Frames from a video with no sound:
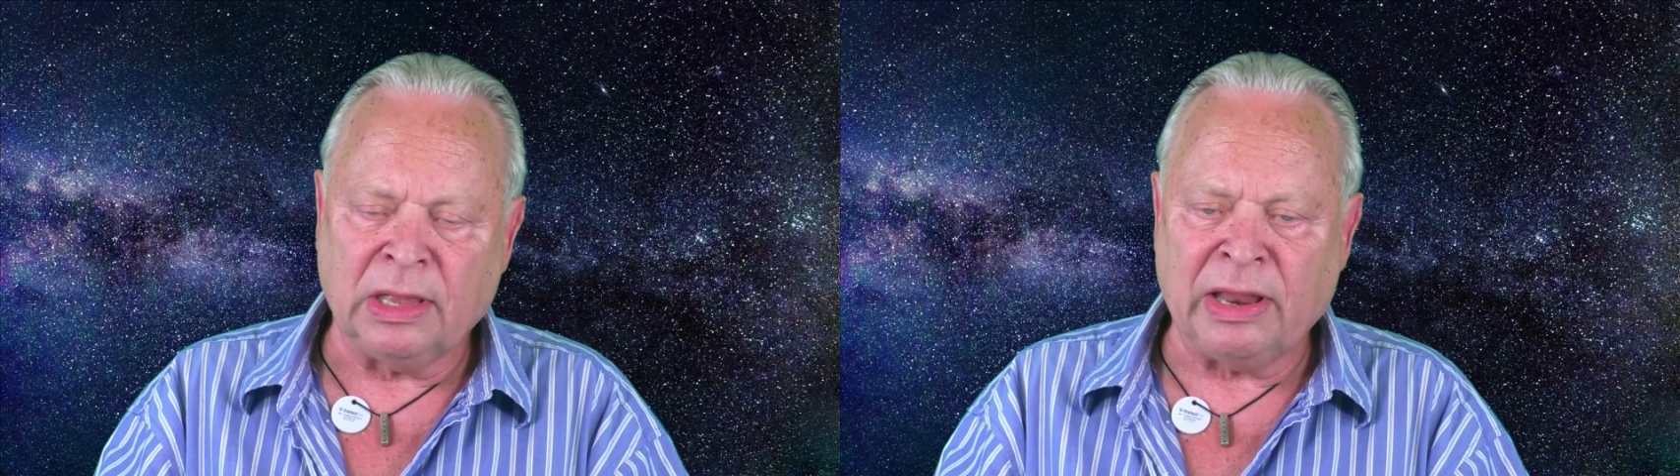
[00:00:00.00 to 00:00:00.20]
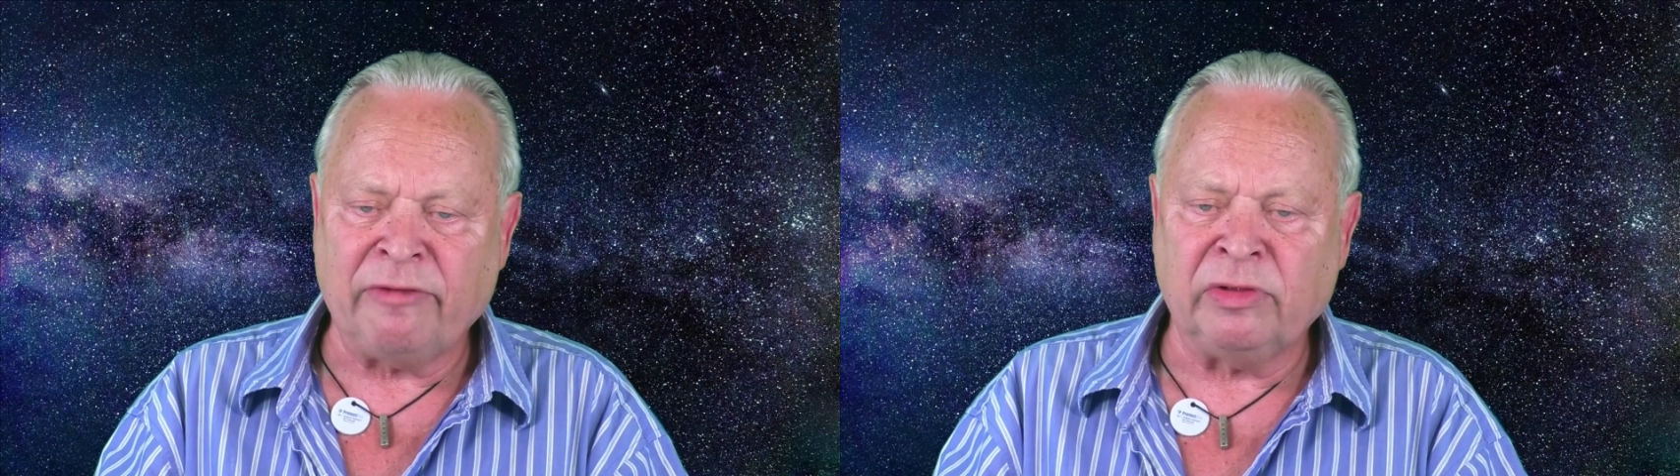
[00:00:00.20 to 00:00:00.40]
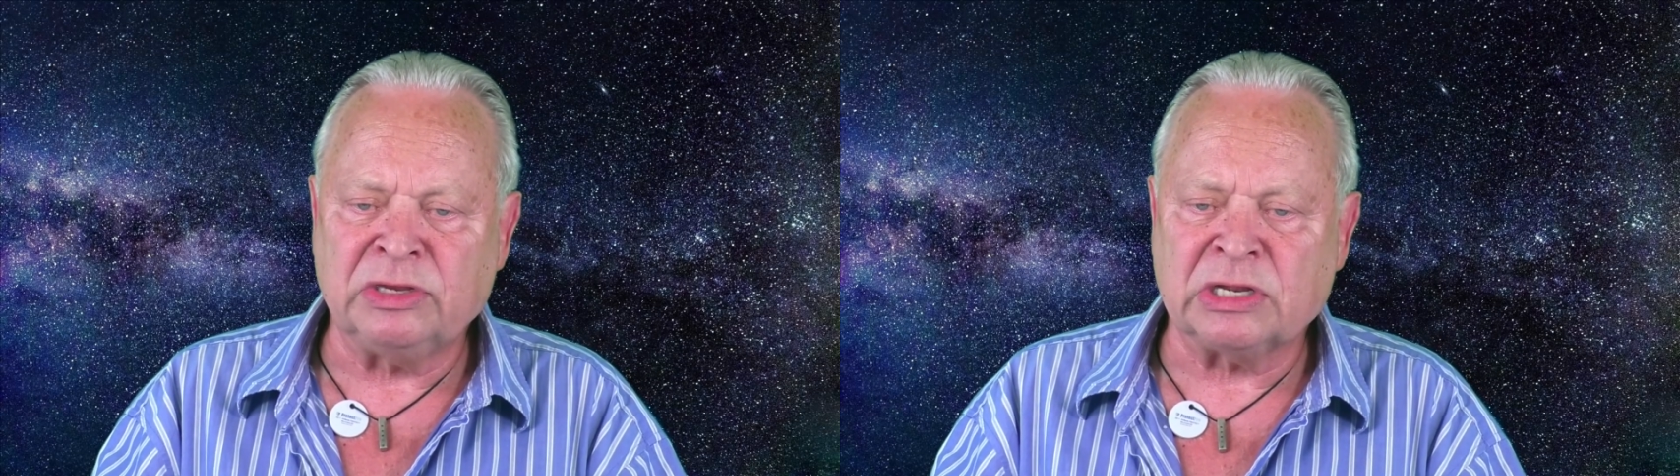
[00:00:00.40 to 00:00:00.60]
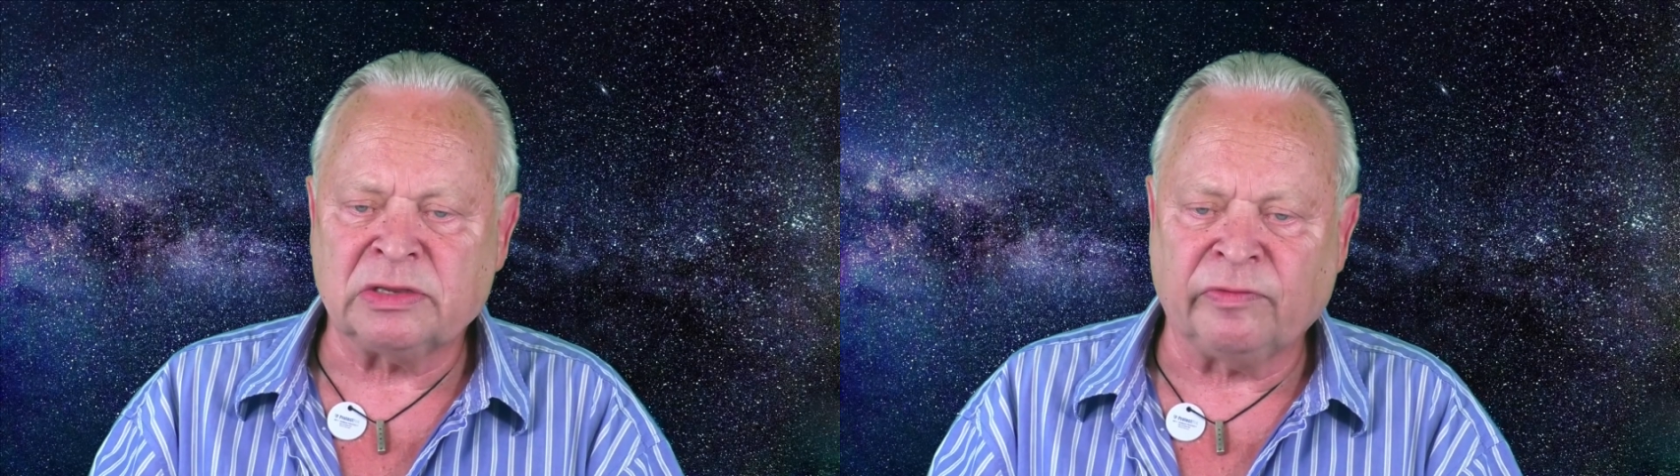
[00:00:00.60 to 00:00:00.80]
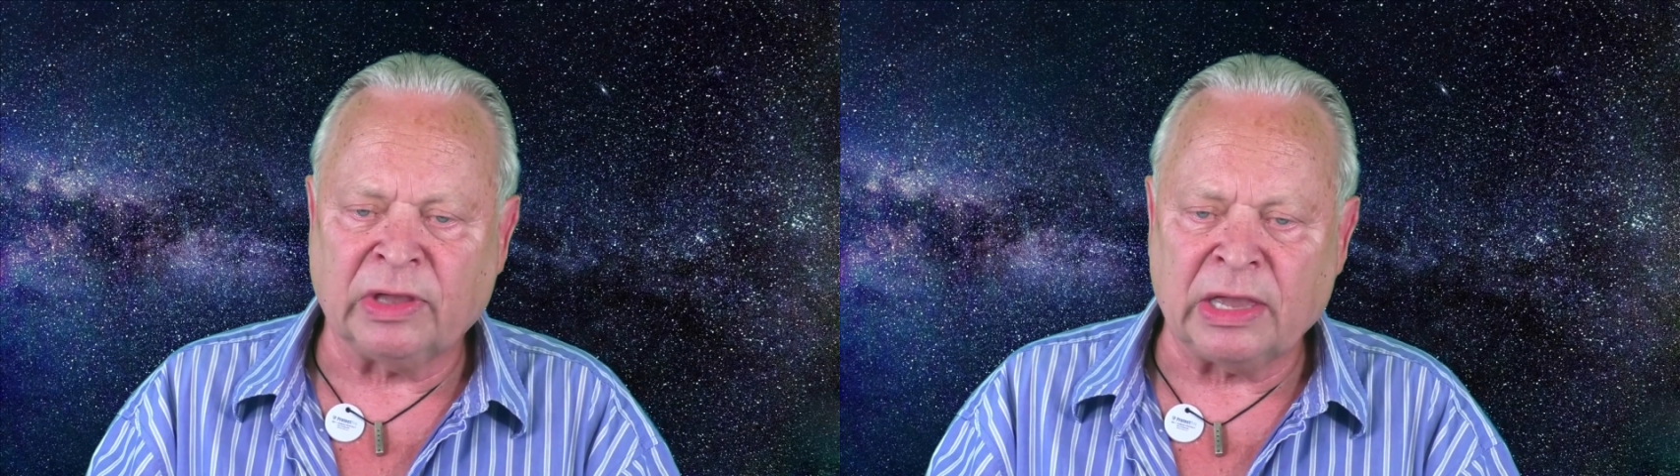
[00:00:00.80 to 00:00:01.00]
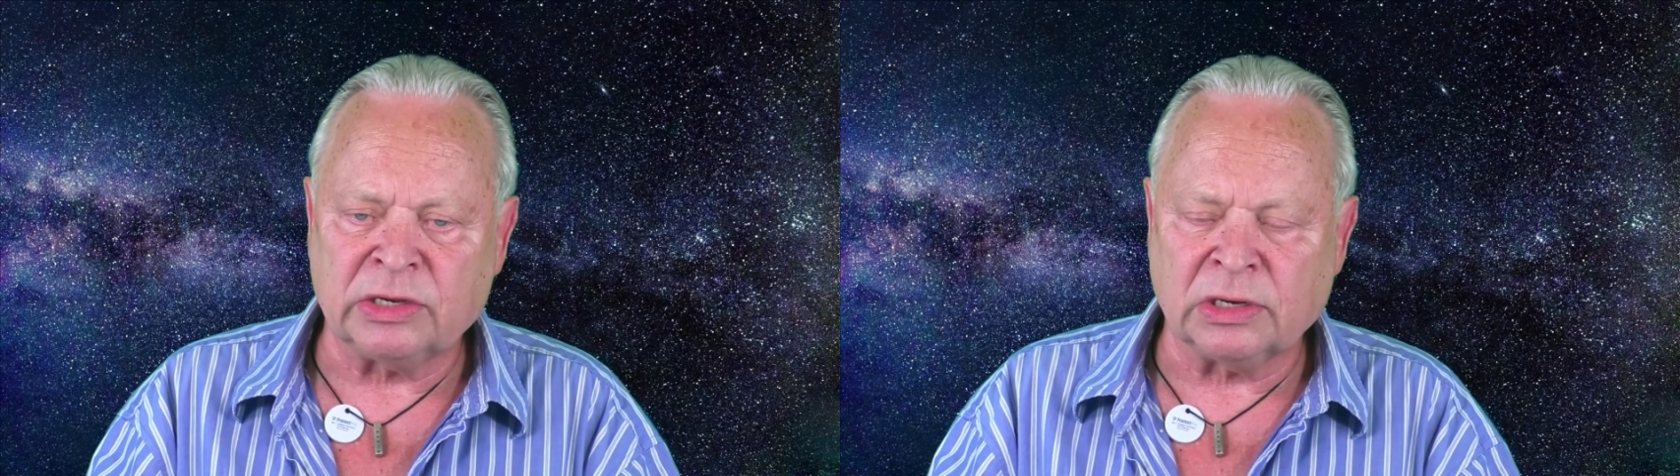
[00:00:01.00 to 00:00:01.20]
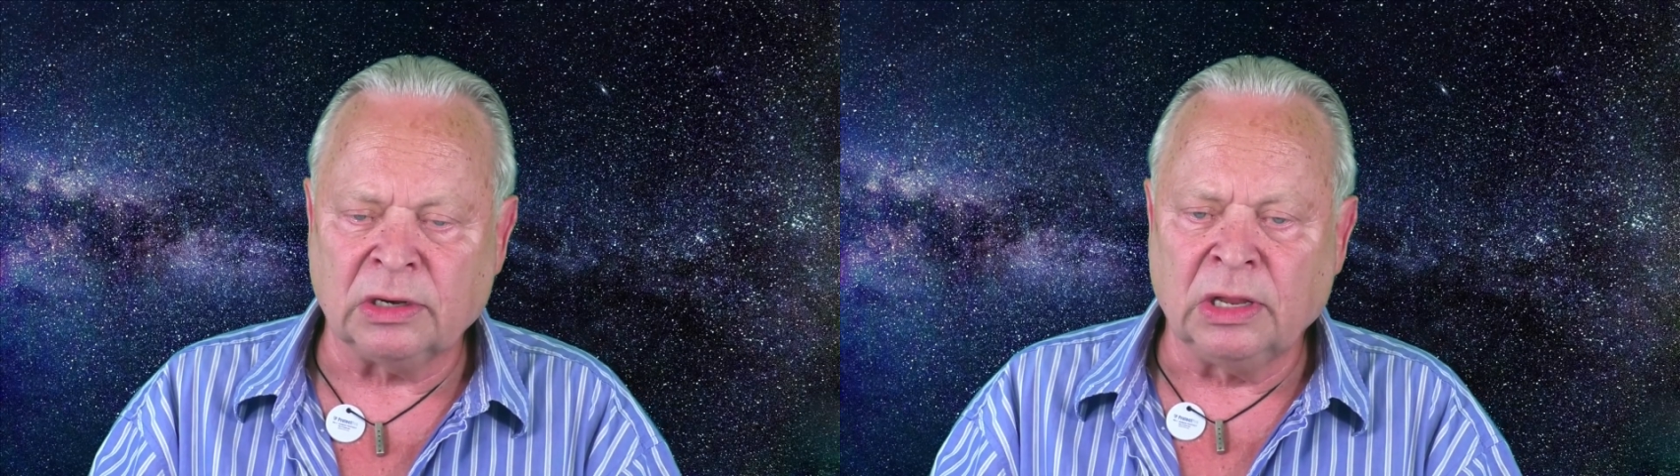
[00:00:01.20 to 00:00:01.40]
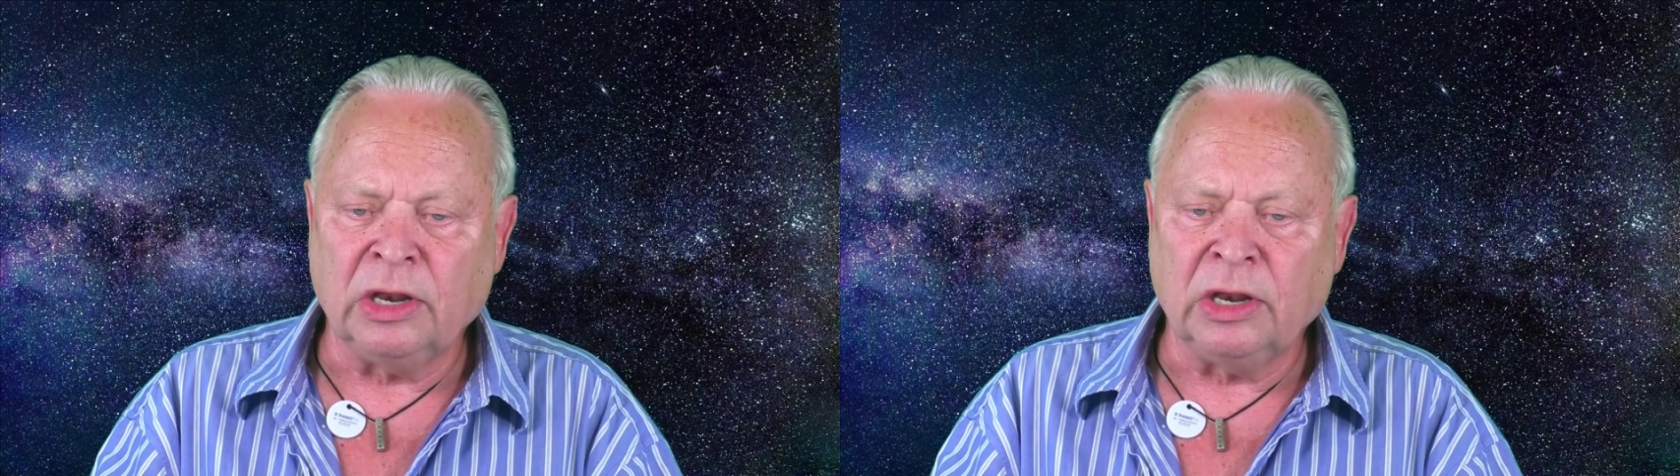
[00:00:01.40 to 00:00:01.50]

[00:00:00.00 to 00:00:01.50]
And I have a justification